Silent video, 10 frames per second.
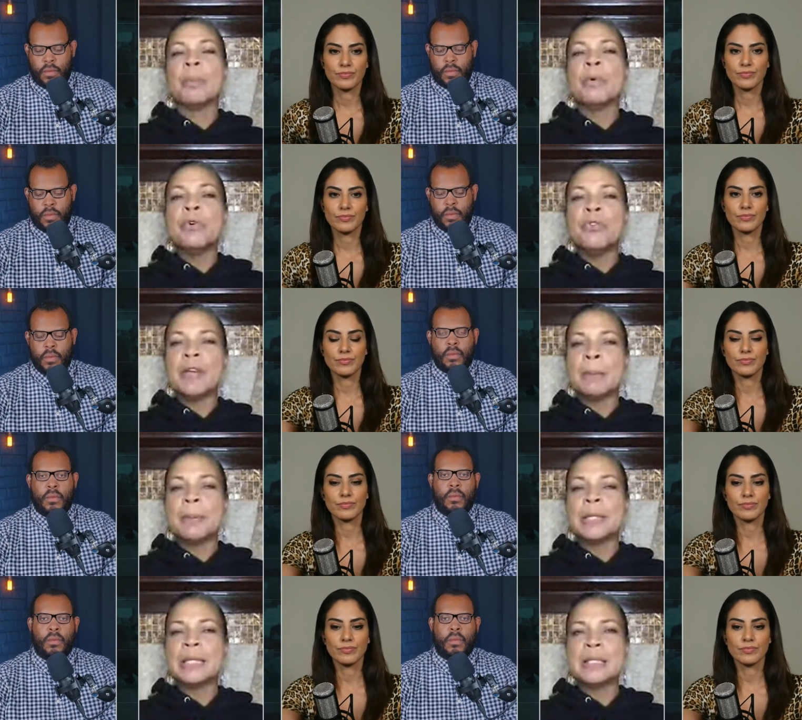
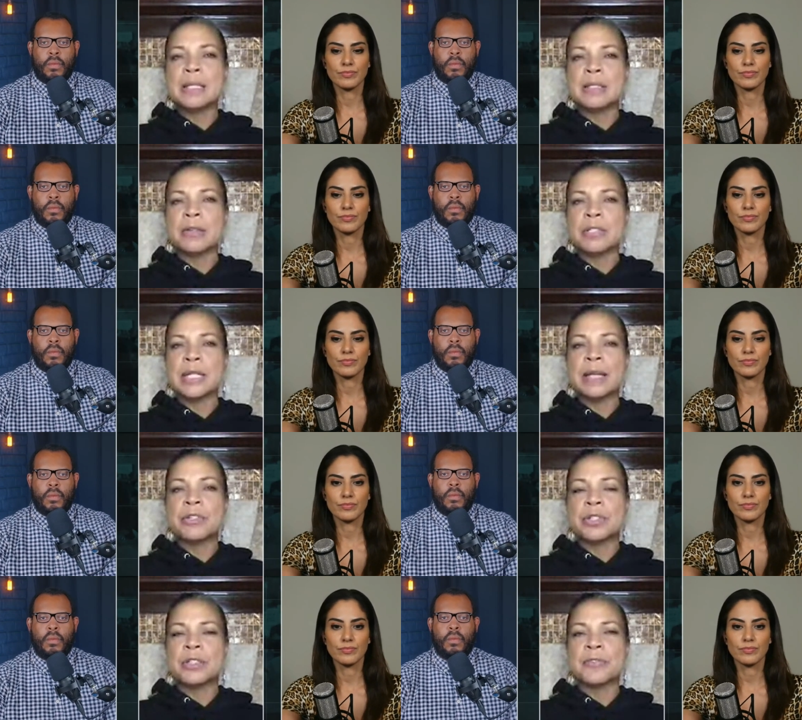Speaker 1: removing police
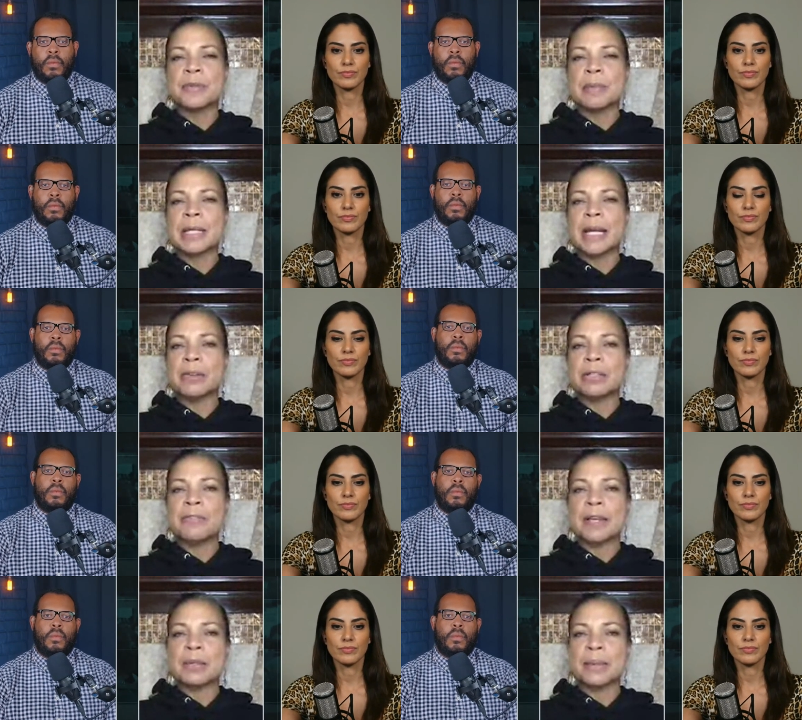associations from the
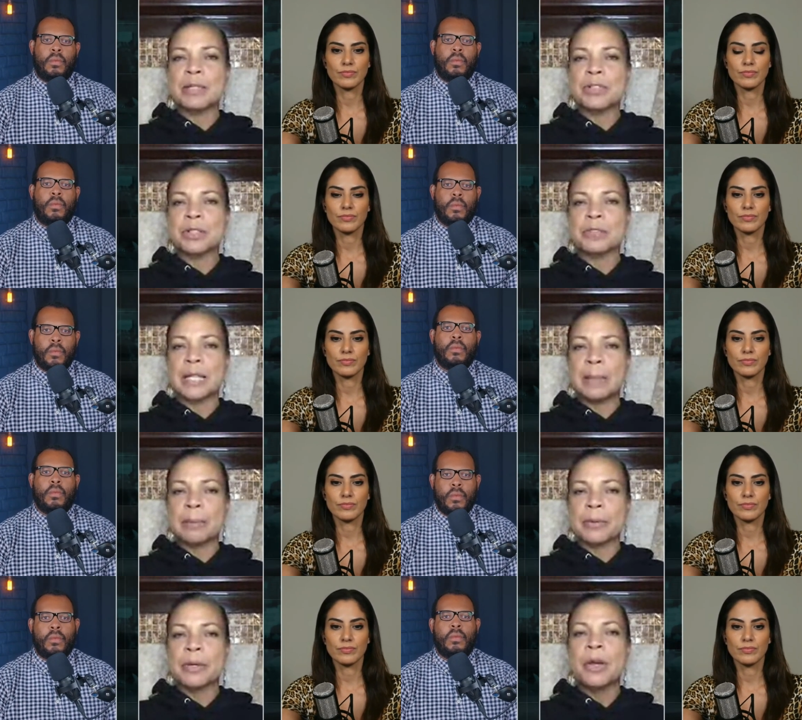County Federation of
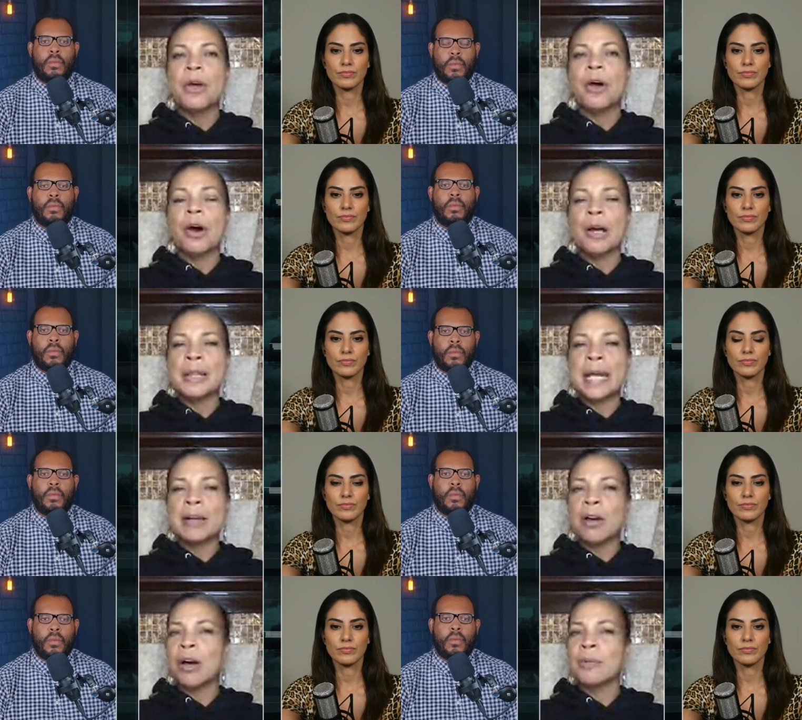Labor. On
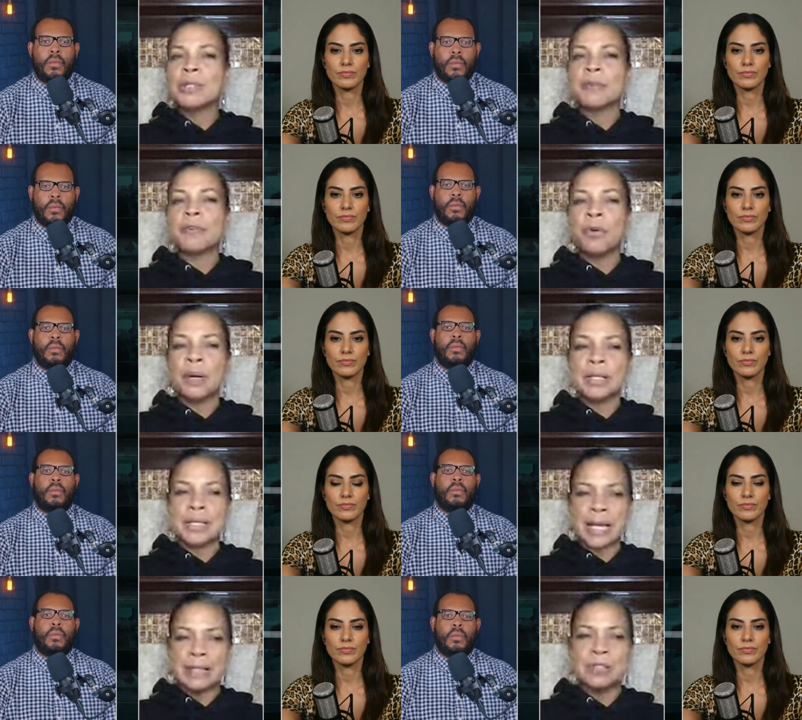that call was, of
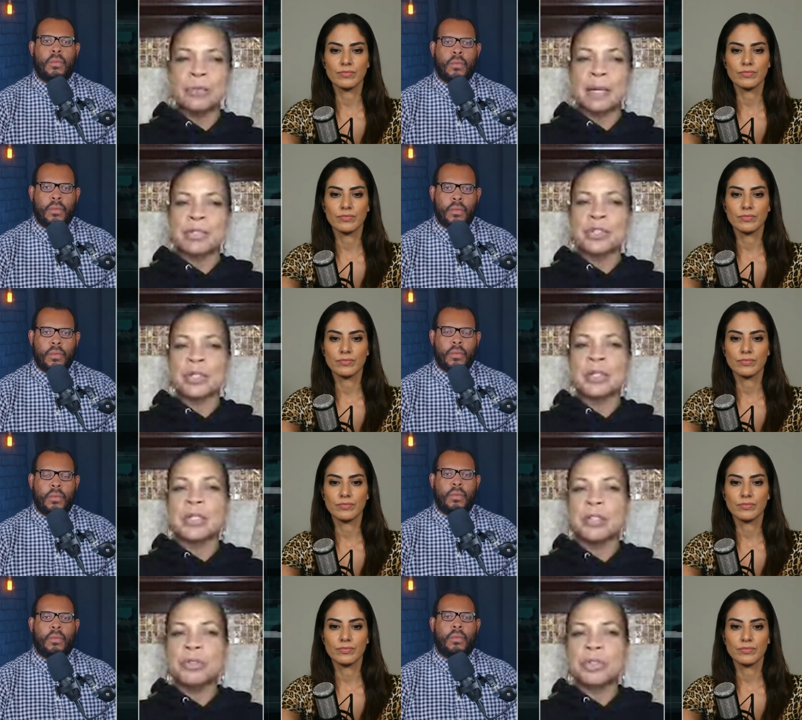course, as you mentioned,
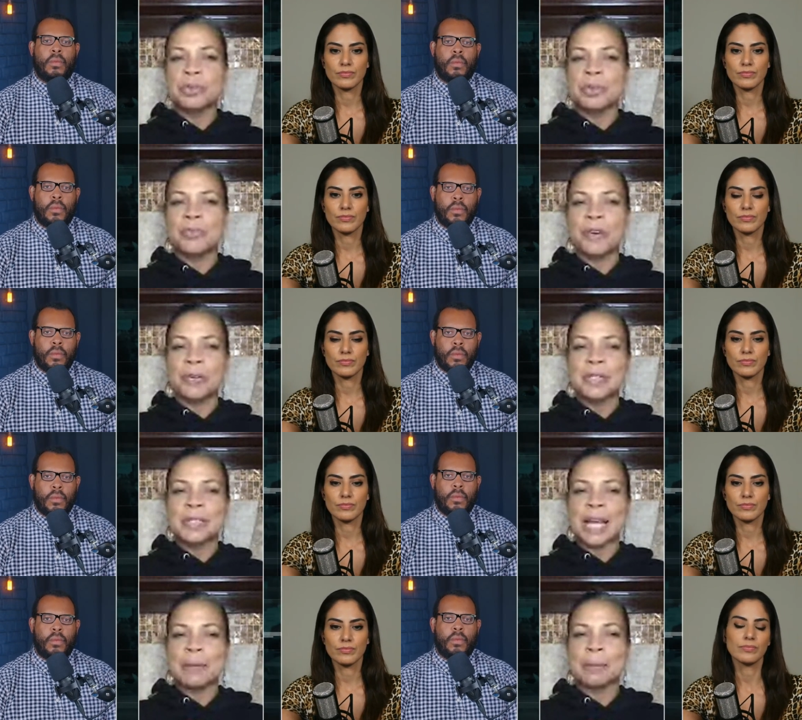the usual
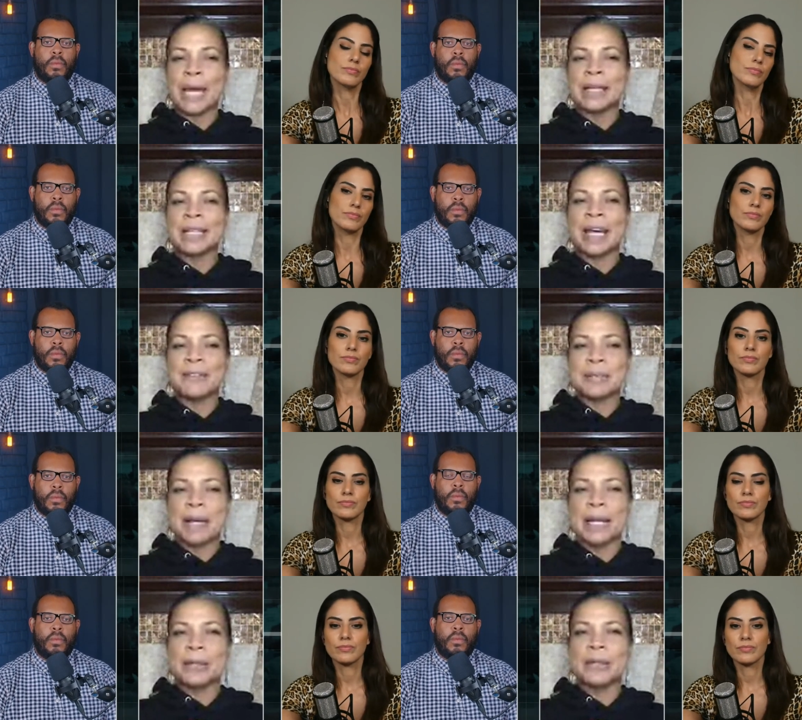folks like Black
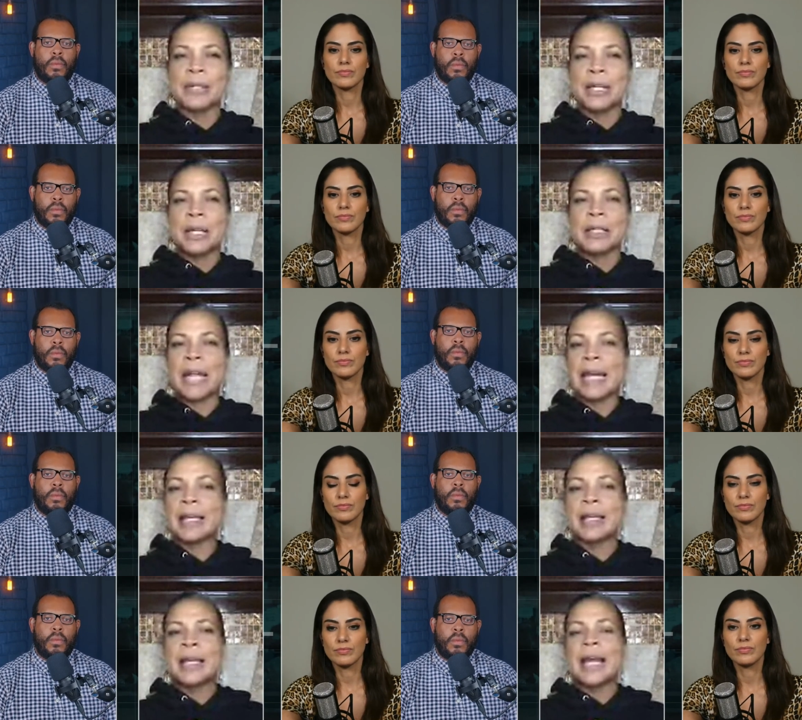Lives Matter,
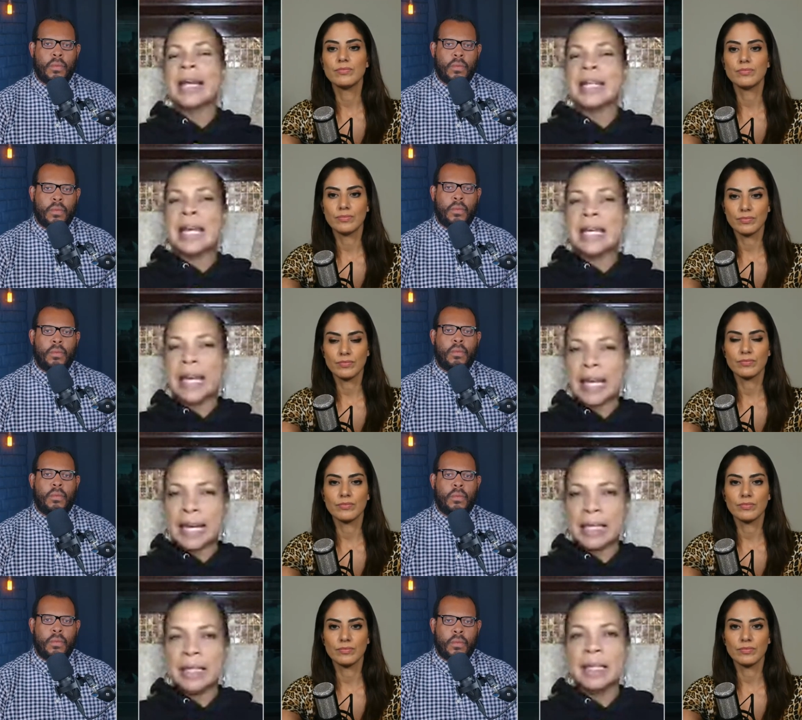like LA
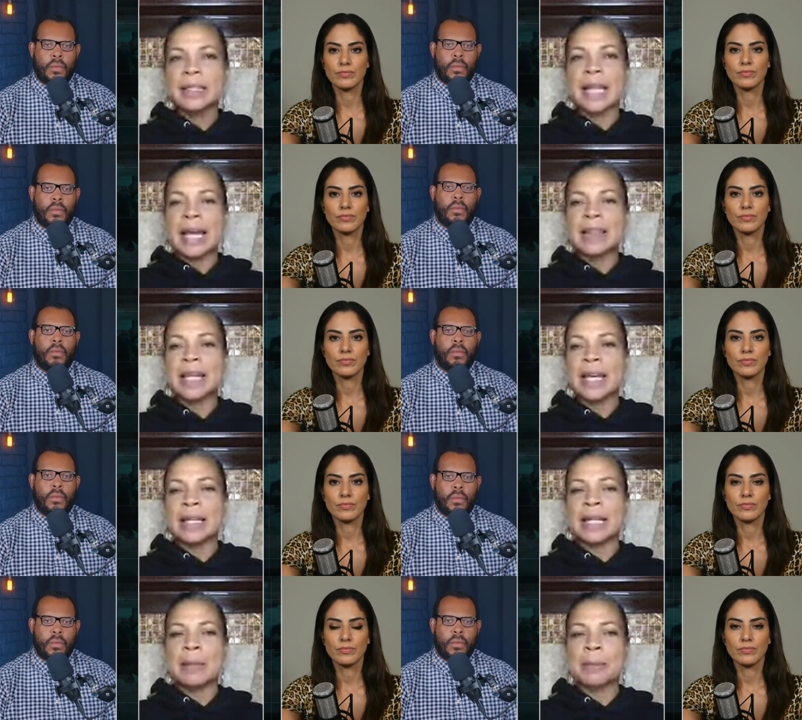CAN, like the
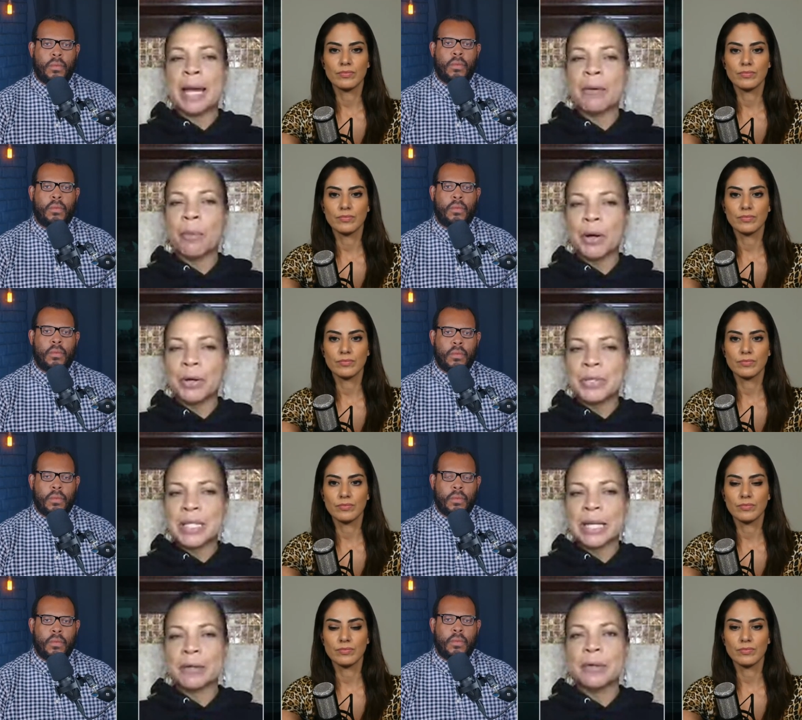LA Black
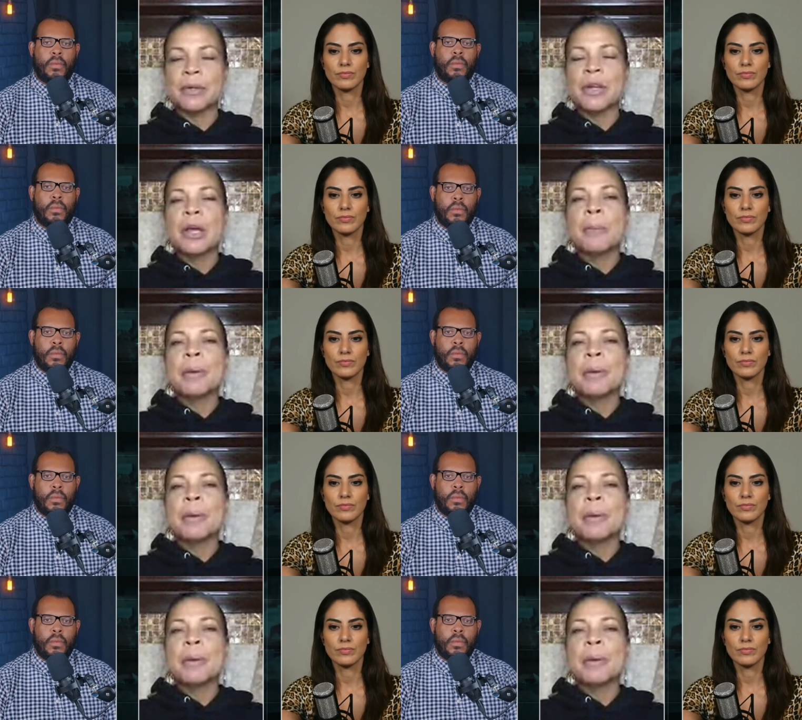Worker Center.